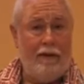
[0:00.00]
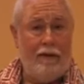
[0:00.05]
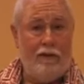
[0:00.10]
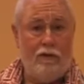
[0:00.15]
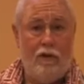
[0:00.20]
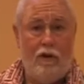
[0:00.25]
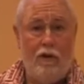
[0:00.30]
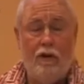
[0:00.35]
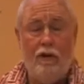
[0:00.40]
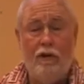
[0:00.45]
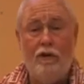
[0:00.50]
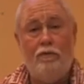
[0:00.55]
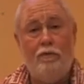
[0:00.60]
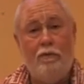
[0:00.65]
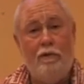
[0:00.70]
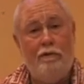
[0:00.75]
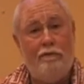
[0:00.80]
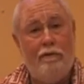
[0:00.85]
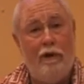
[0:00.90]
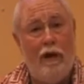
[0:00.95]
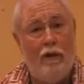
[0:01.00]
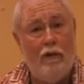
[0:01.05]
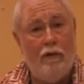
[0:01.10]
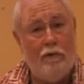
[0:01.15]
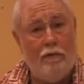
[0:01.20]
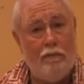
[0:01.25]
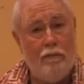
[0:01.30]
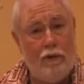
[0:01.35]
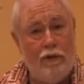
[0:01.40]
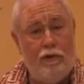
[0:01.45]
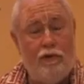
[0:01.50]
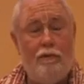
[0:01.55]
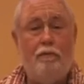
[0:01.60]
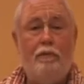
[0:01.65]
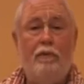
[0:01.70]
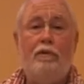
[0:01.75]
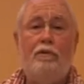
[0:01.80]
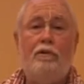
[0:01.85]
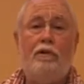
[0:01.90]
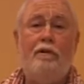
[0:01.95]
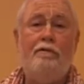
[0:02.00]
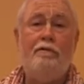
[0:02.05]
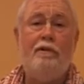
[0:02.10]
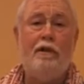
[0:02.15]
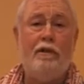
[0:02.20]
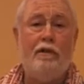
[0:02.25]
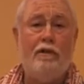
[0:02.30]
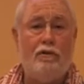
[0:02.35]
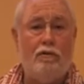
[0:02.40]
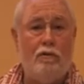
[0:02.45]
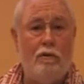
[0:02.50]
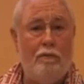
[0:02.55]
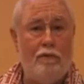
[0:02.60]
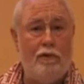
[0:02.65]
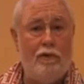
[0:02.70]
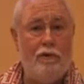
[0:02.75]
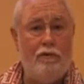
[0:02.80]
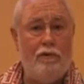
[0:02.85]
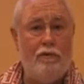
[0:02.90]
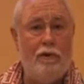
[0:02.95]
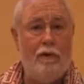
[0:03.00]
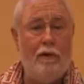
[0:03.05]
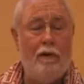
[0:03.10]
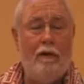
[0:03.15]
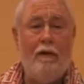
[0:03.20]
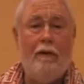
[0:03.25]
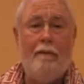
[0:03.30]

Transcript: As long as we follow the principles given in the scriptures,